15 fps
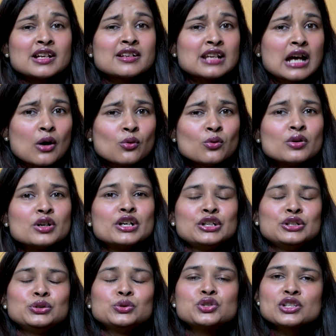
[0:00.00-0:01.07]
Now,
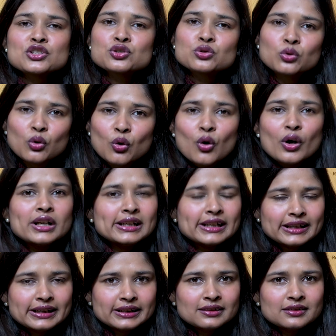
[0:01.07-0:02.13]
you just go on
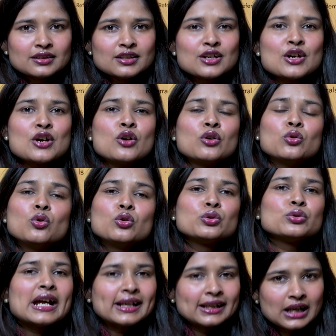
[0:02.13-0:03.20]
LinkedIn, go to
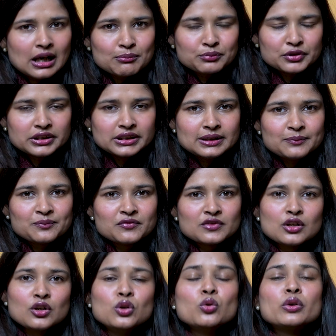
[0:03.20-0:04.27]
that company,
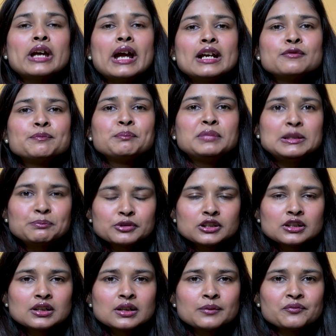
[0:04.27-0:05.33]
look at
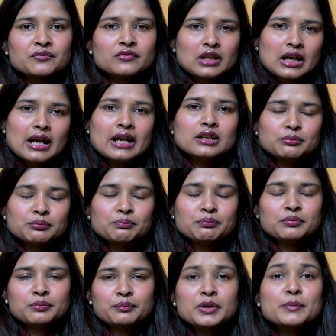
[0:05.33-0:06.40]
people and
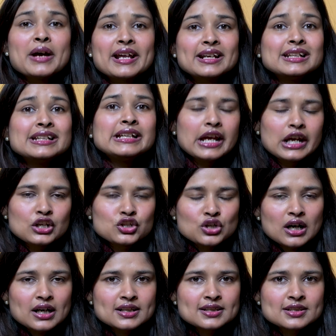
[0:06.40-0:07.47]
primarily
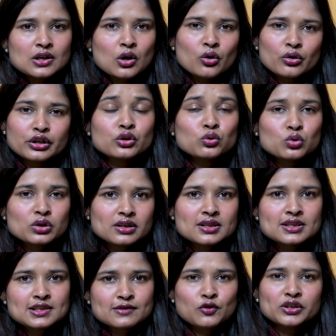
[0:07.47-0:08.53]
HRs or
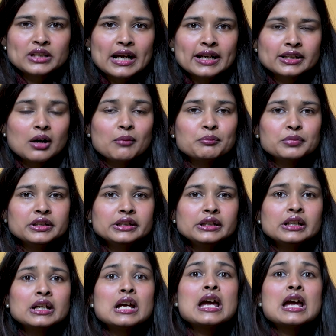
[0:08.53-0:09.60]
recruiters for that company
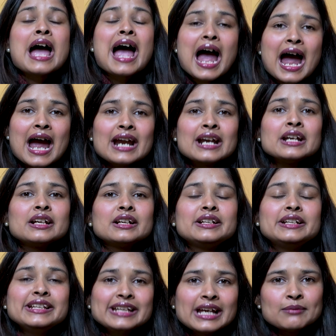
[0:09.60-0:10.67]
and
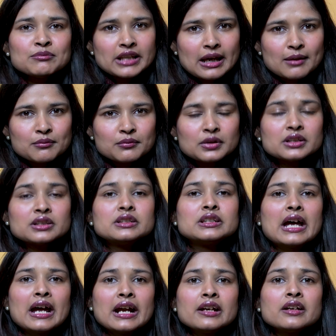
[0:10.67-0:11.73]
DM them
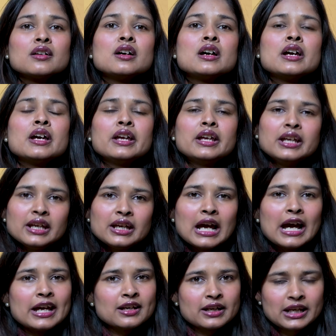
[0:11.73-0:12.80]
that, hey,
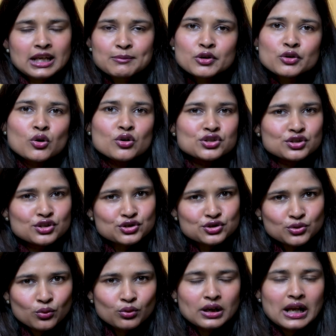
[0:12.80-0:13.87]
I came across this
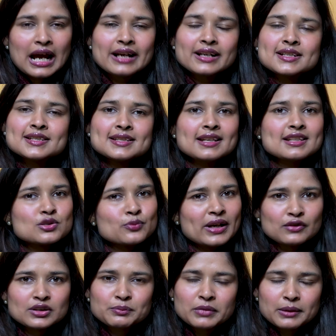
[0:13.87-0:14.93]
role and it syncs well
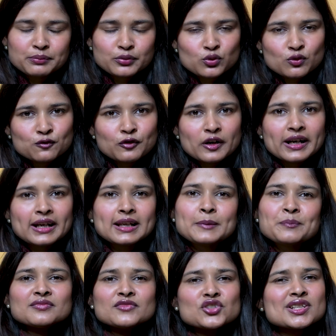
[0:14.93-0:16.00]
with my profile.
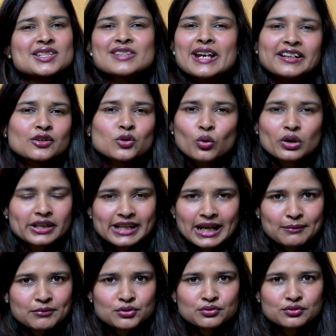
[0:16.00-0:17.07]
Just write a cold
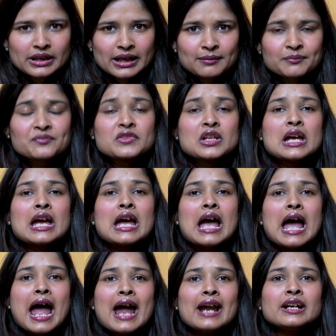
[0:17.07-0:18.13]
DM to them
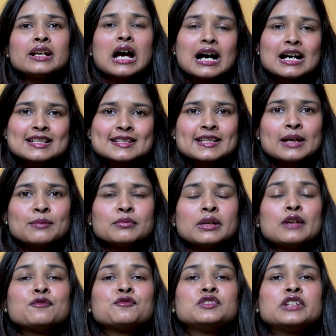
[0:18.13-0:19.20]
and ask them
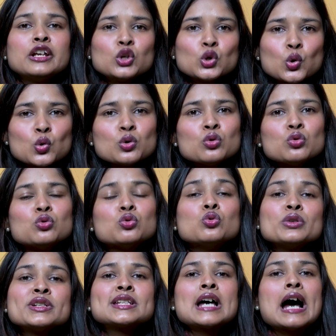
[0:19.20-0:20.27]
if they know who
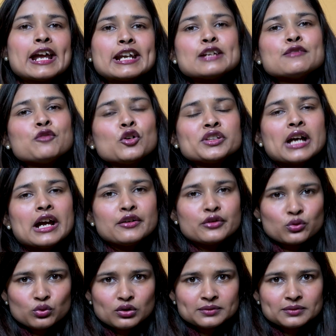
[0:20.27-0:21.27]
is hiring for that role.